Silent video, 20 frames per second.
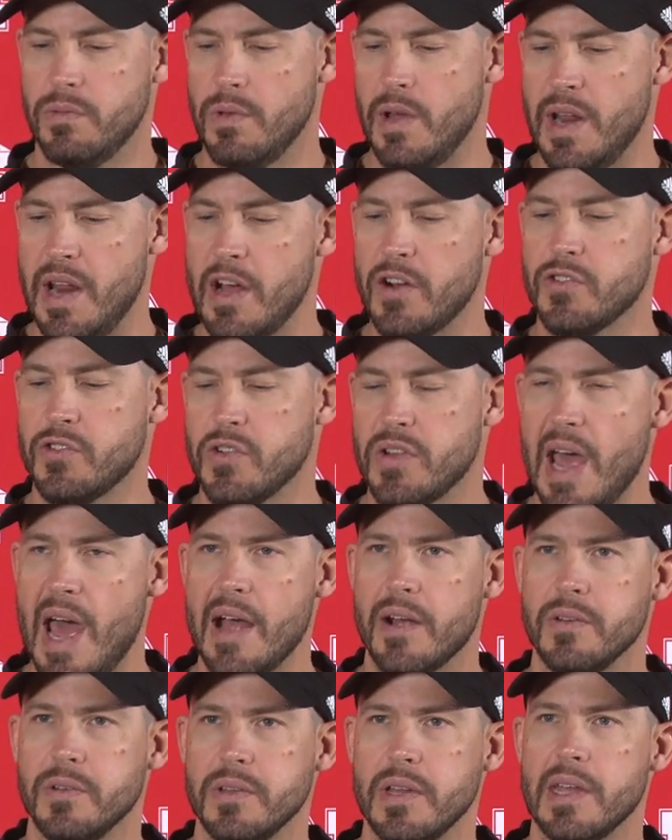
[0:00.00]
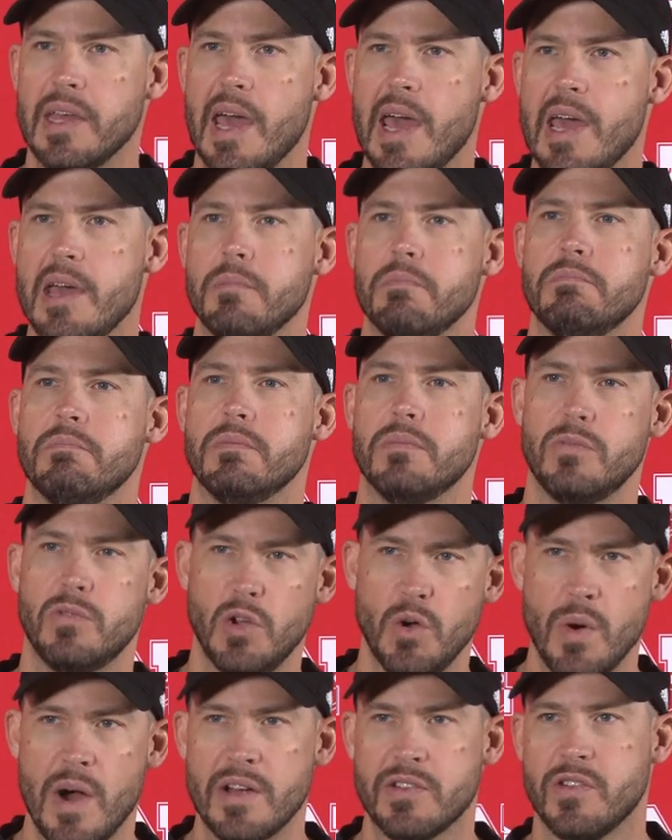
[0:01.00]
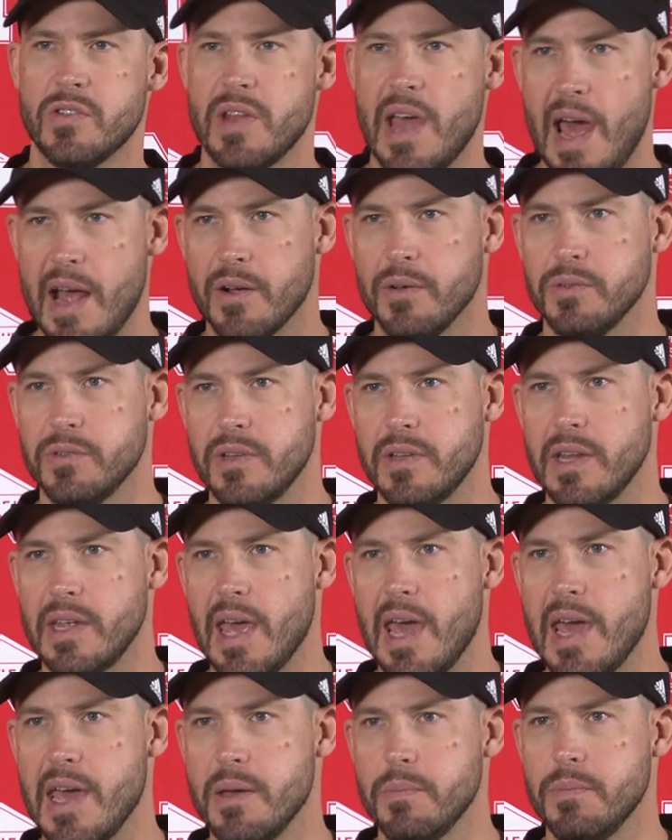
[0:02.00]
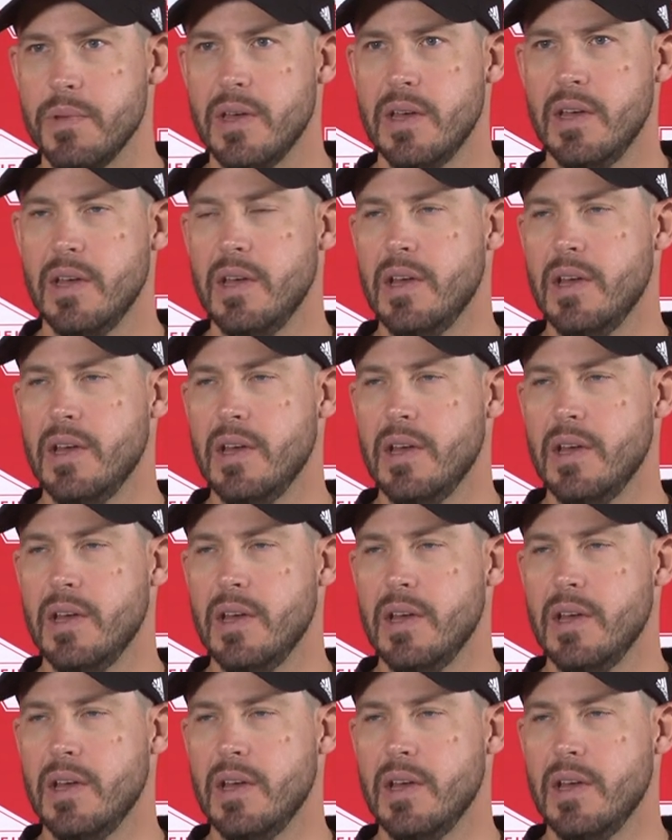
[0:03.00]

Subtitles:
an extra tackle in the game, two extra tackles in the game.